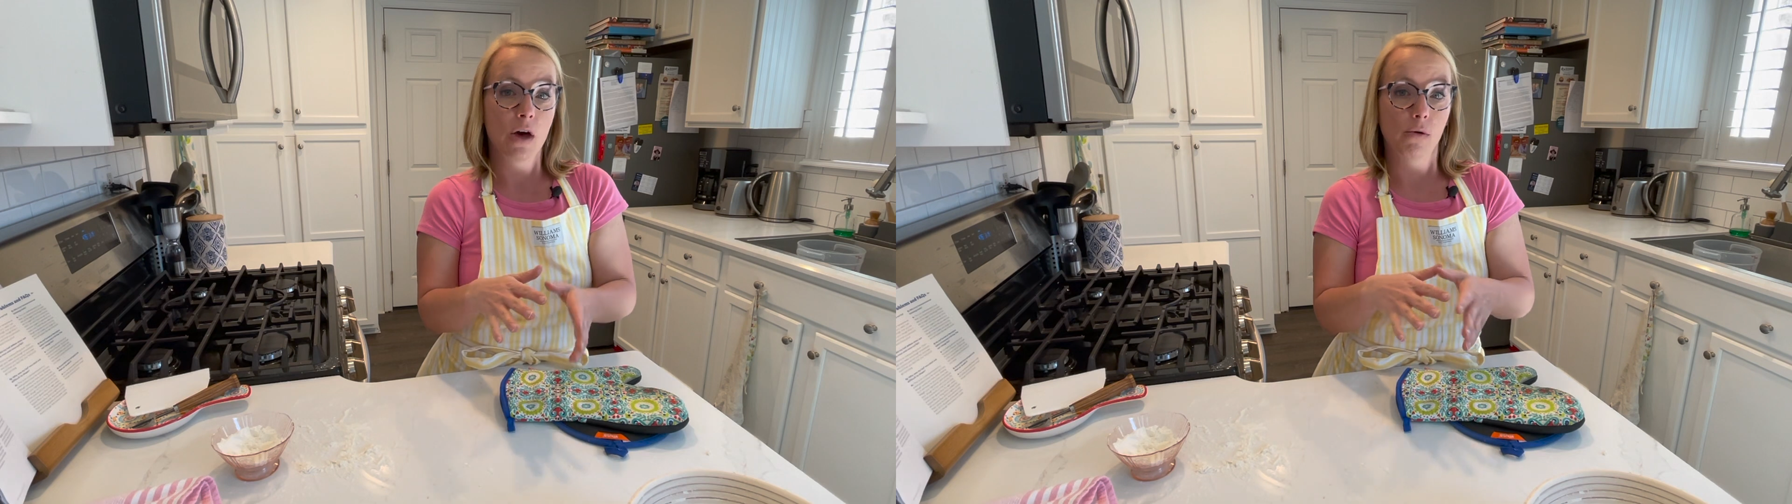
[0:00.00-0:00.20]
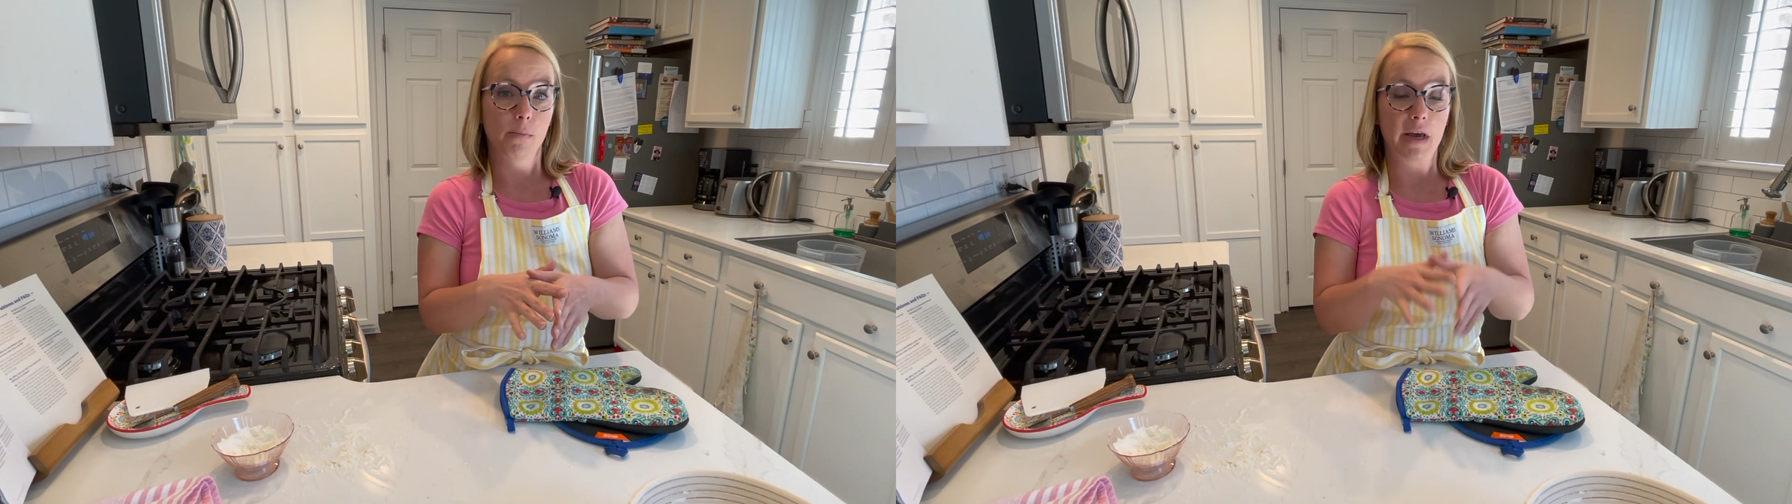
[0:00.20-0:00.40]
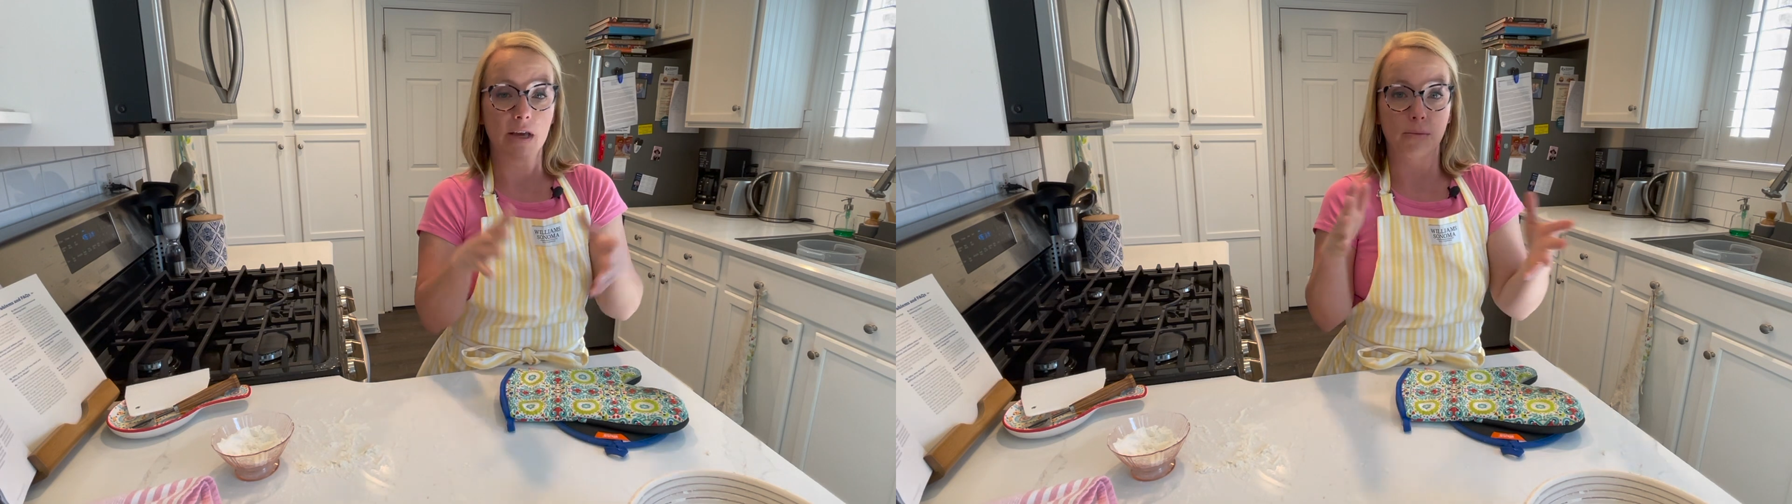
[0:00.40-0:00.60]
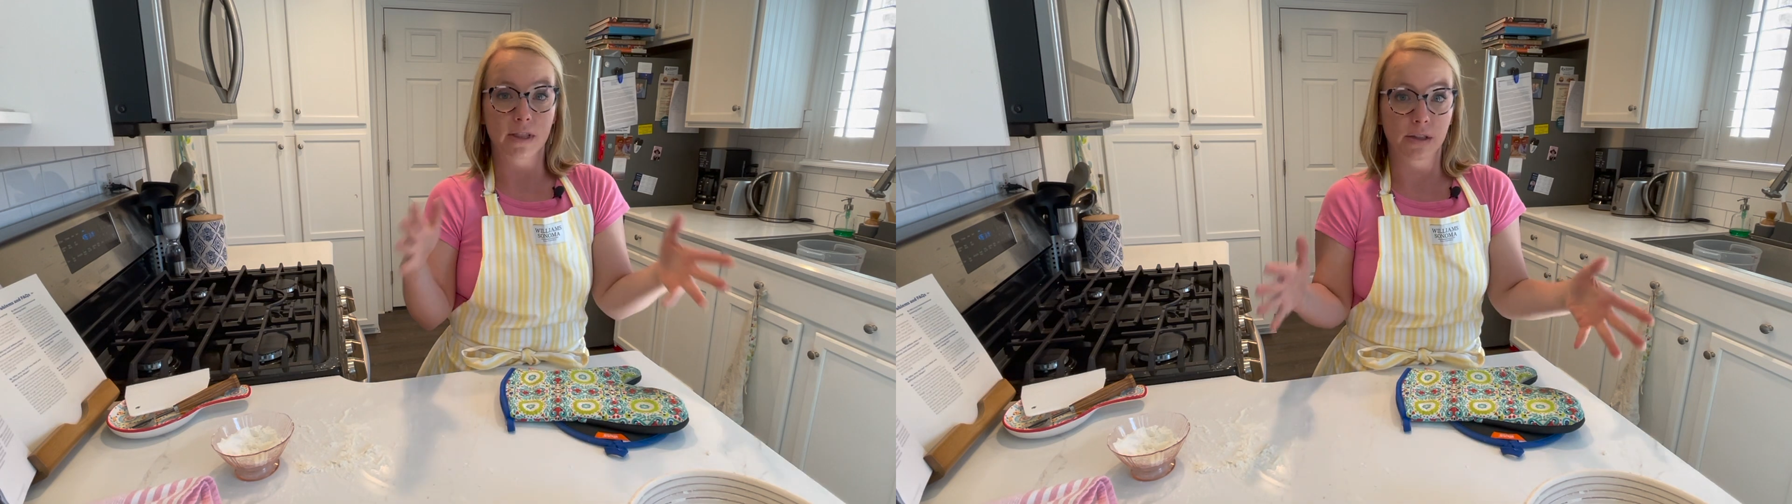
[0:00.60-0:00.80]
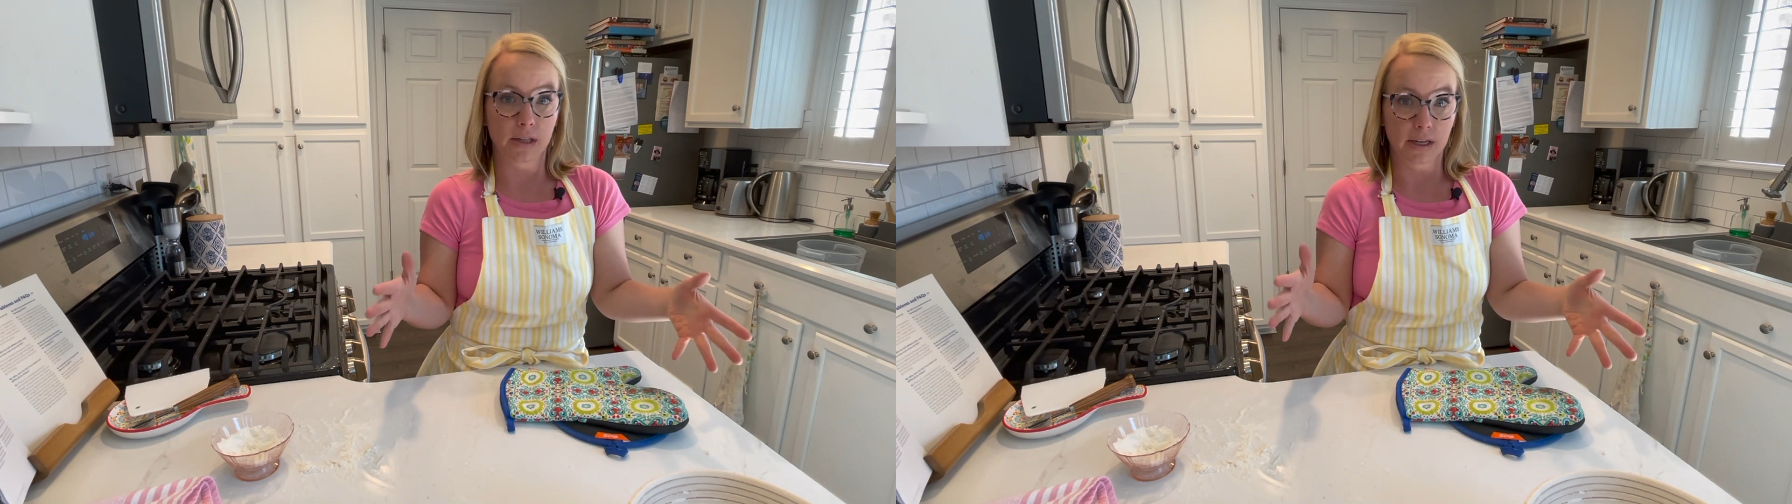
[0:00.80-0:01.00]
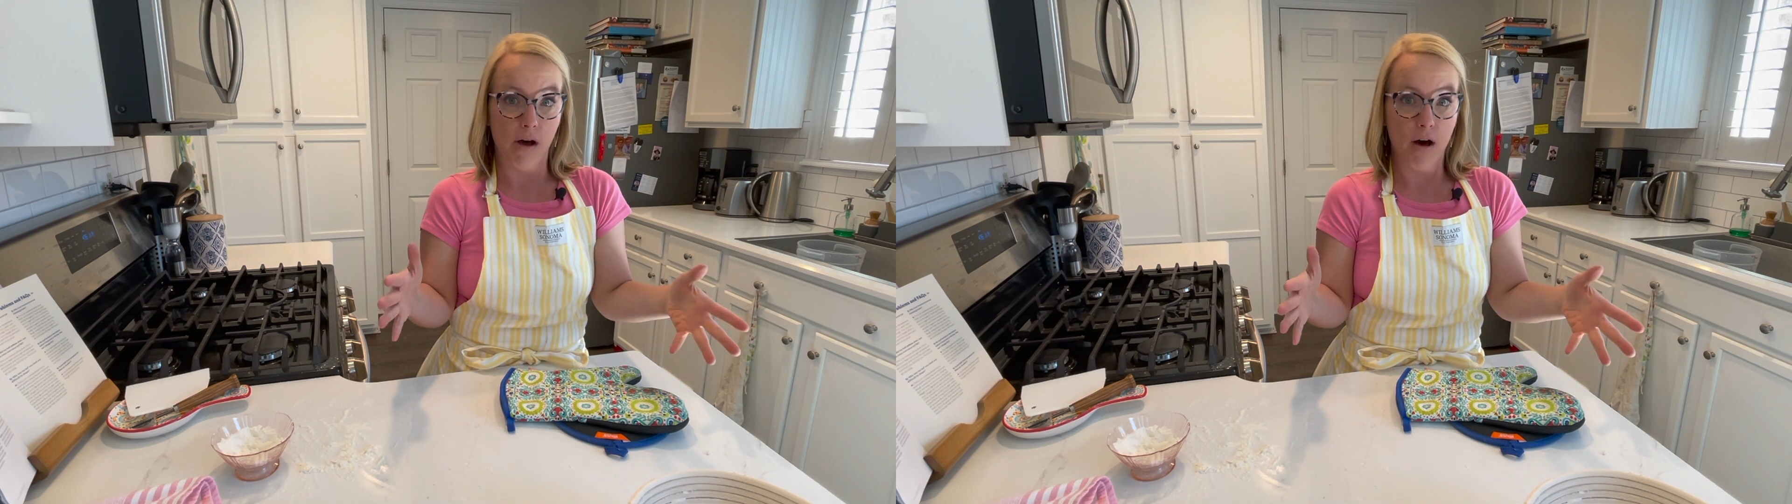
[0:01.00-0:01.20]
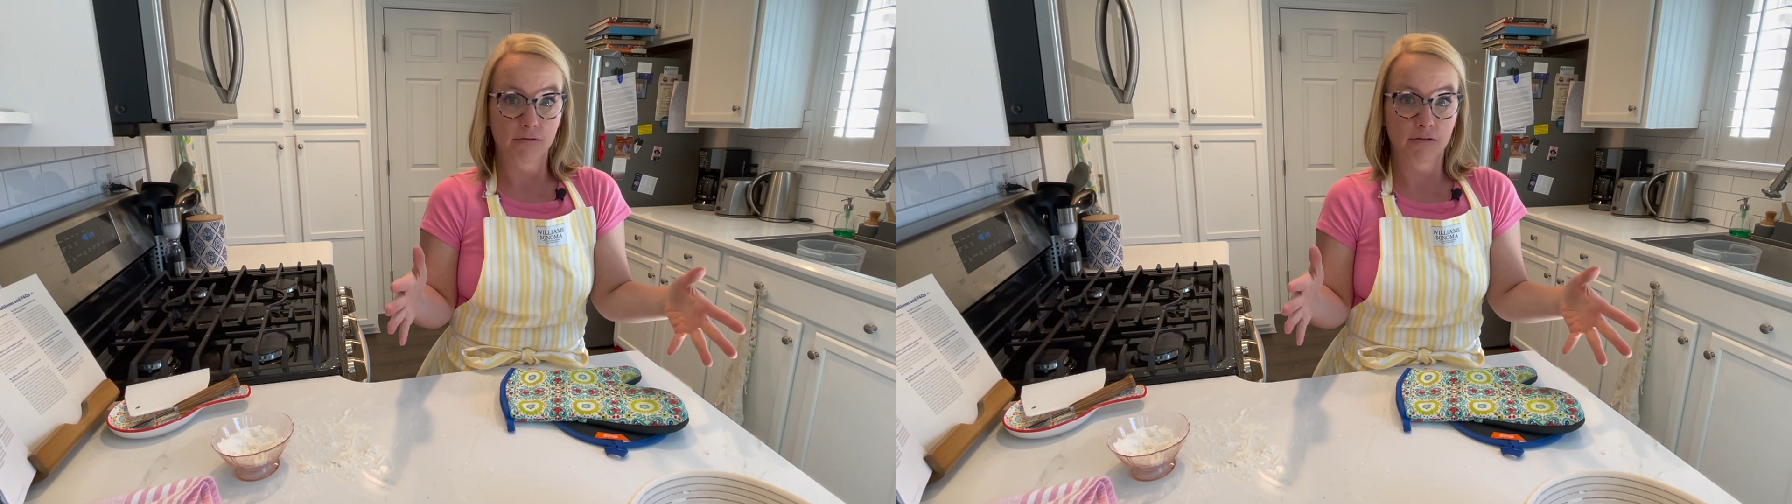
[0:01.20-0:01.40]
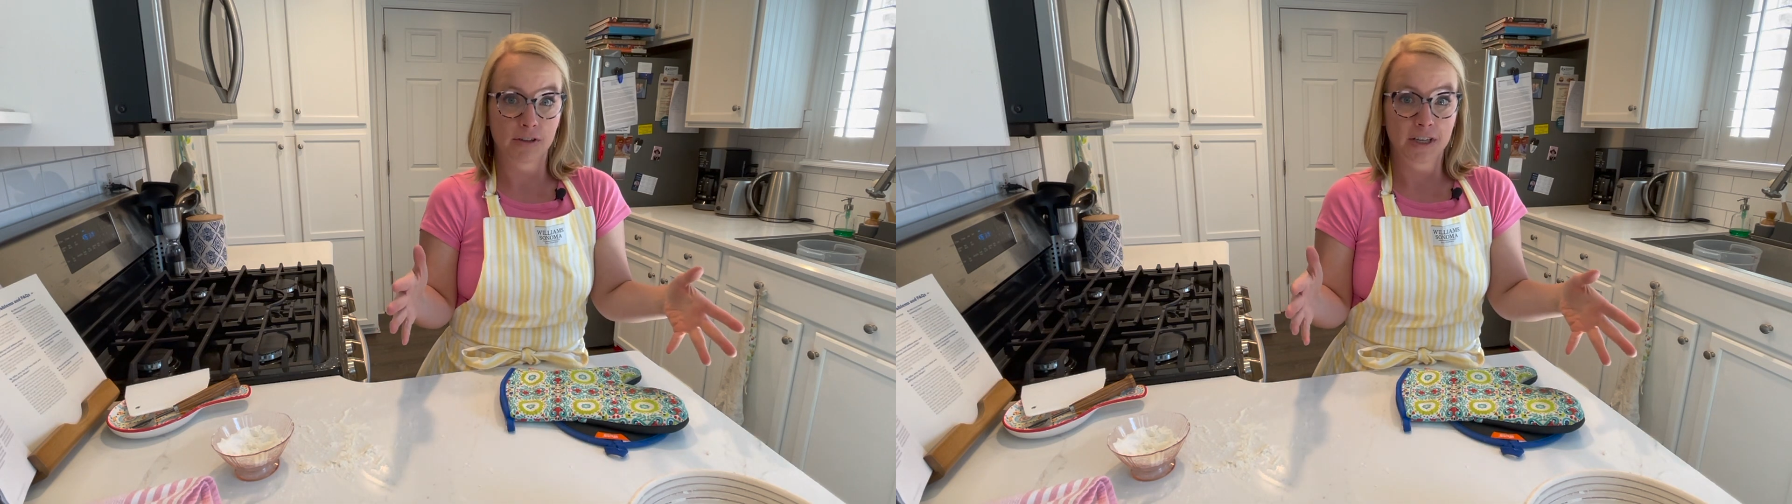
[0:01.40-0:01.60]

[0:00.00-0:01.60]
we'll bake it with the lid off.